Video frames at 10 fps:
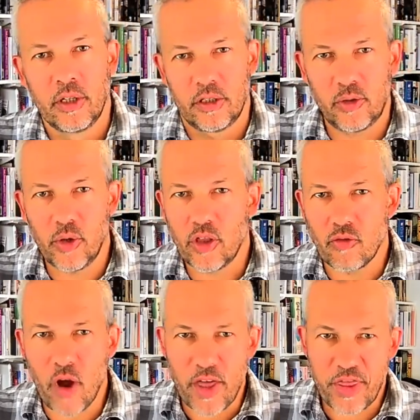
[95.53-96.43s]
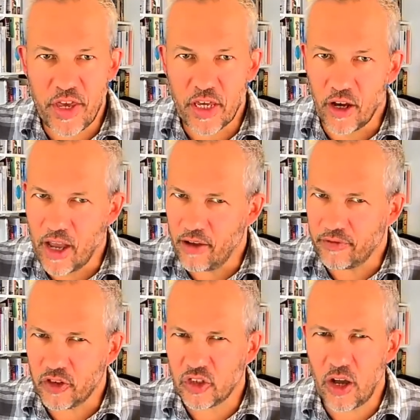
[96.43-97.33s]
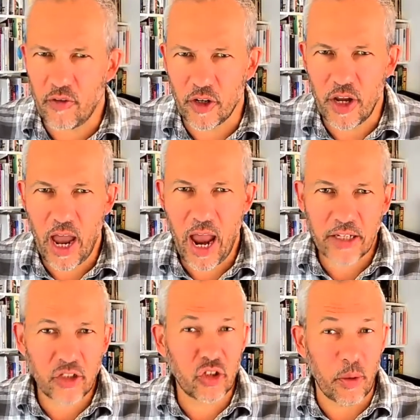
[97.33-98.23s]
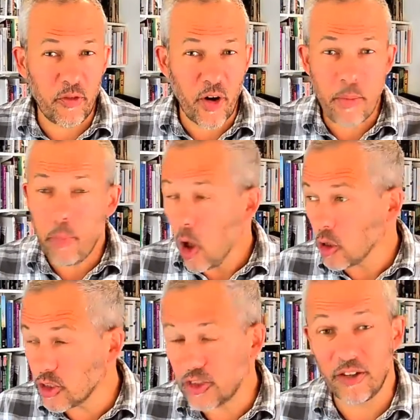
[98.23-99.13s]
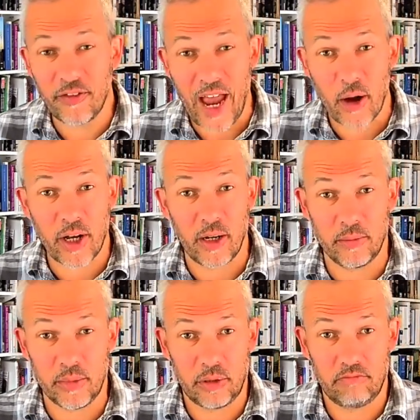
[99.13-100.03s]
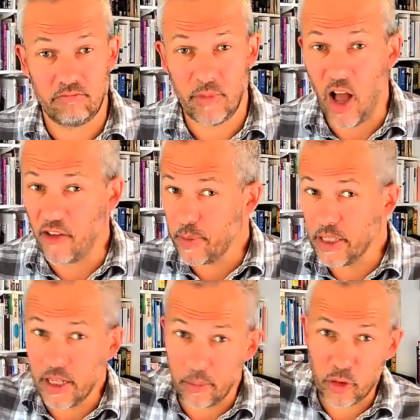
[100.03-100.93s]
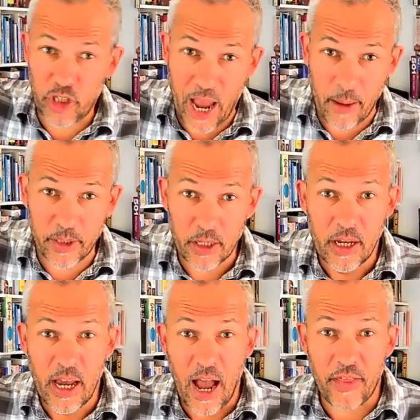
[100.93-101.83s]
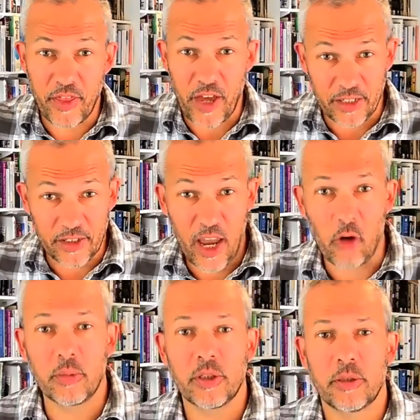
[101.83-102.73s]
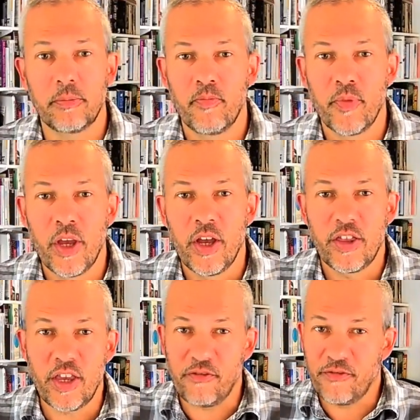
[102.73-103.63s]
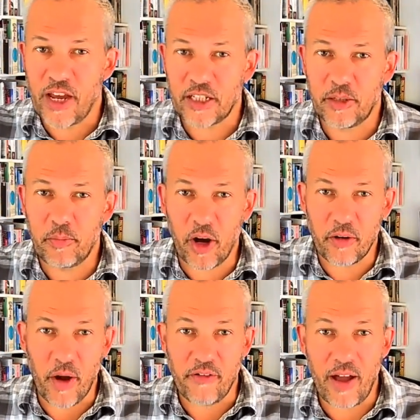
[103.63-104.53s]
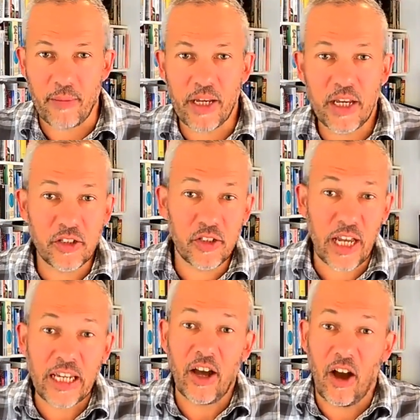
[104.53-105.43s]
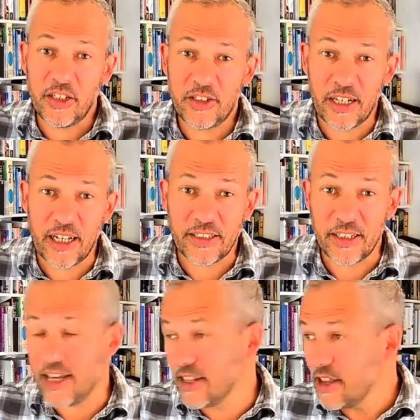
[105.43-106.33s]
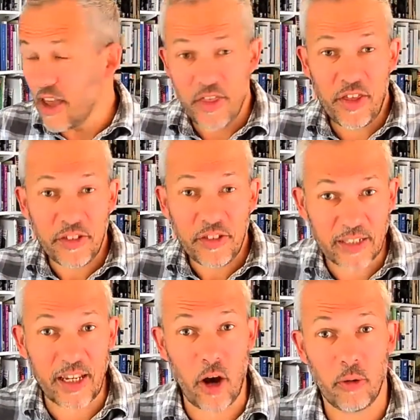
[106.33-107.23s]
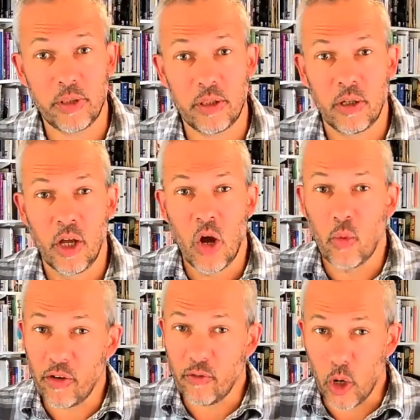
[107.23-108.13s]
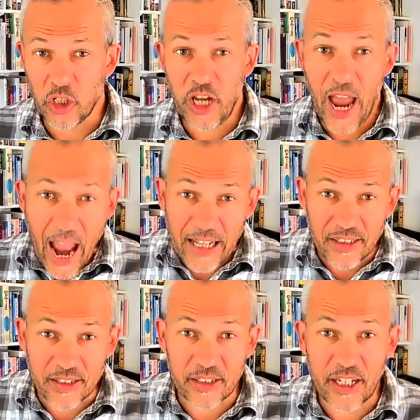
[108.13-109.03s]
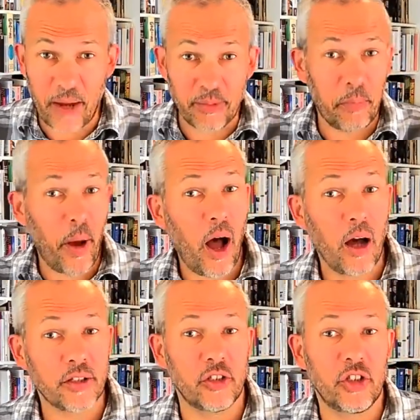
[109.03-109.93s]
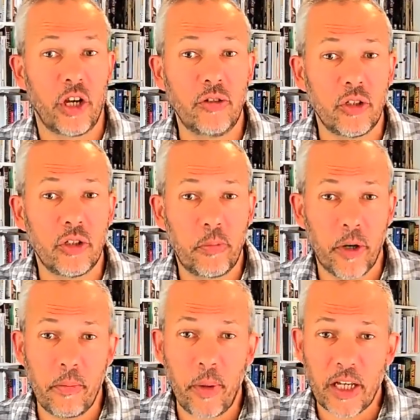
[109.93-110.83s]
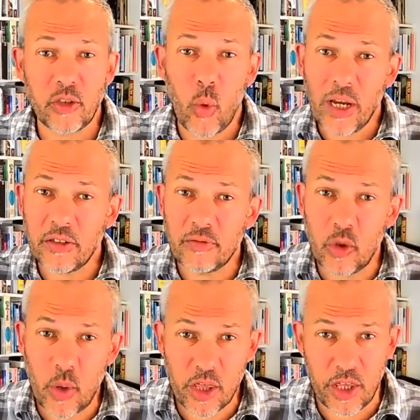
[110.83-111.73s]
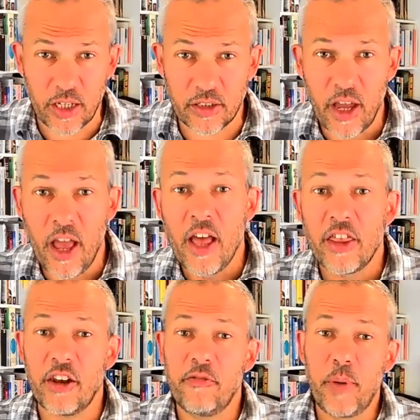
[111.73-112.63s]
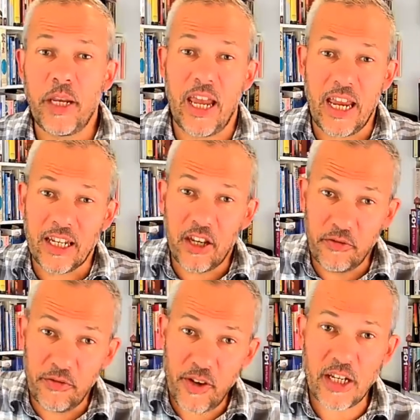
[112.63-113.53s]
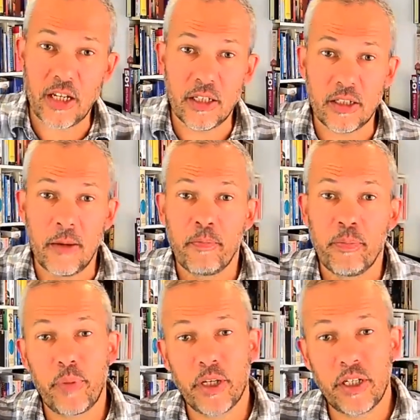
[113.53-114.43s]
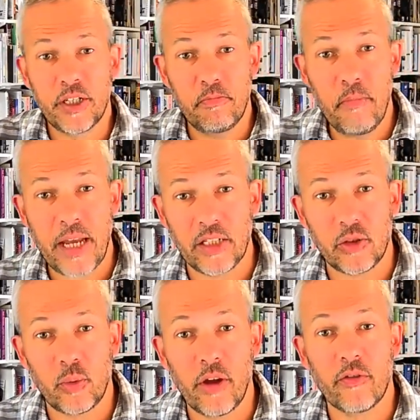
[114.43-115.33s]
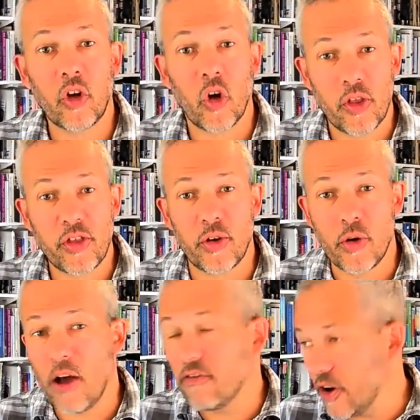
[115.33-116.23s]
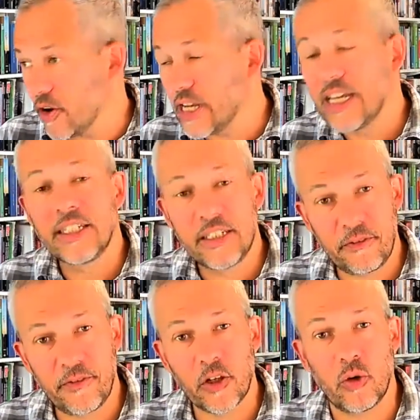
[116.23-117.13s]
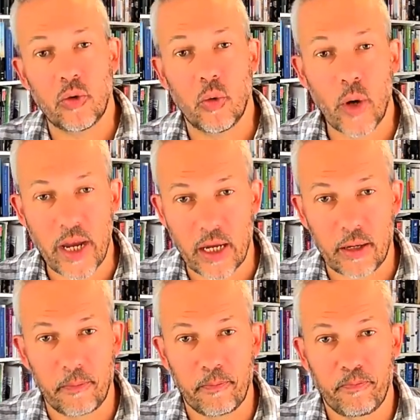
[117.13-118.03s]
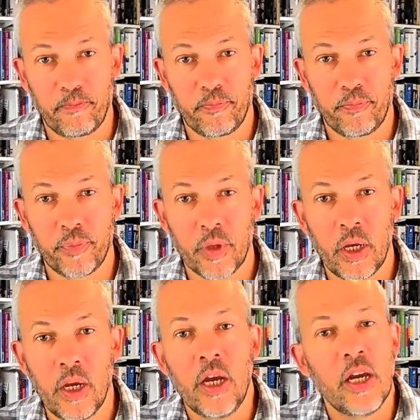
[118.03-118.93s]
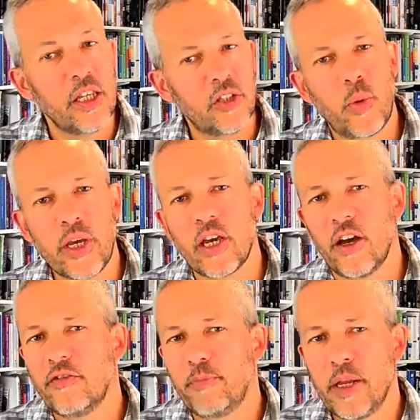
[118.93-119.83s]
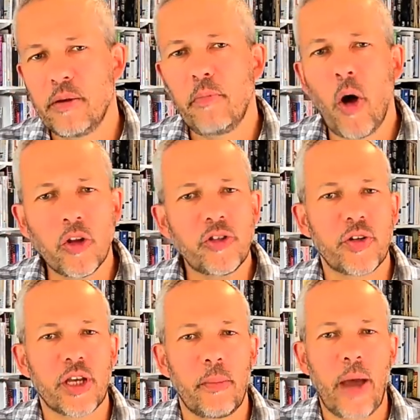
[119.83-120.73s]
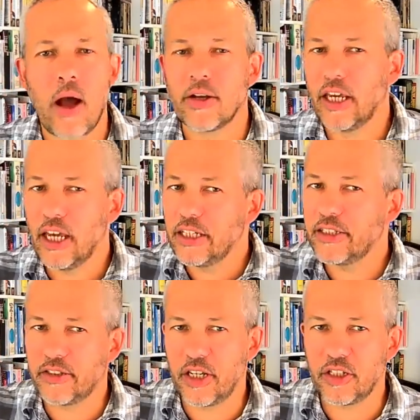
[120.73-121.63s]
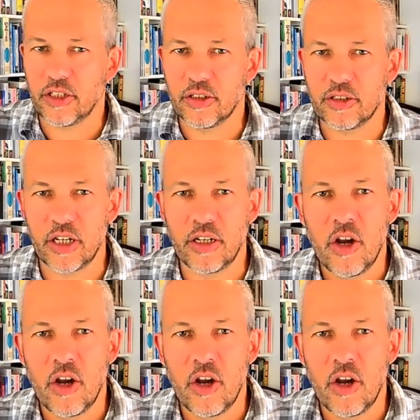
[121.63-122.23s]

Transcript: Doing the right thing, I have discovered, has some very positive outcomes. I've been double jabbed and that has helped. The infected part of my family has stayed isolated and this has helped. We've washed hands, kept apart, and chosen to put in place ways of doing things that have been inconvenient, but it has meant we have got through a very difficult week. This week, I've been pondering about key decisions and